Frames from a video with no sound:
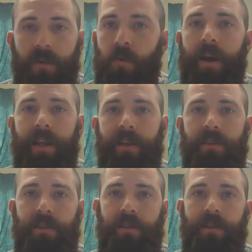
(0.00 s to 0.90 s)
of what
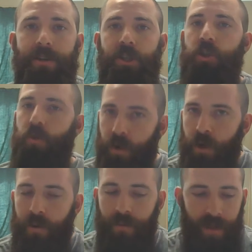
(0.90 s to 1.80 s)
is
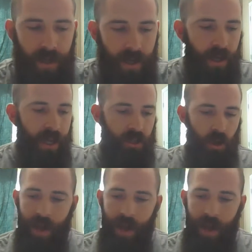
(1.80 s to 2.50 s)
true. So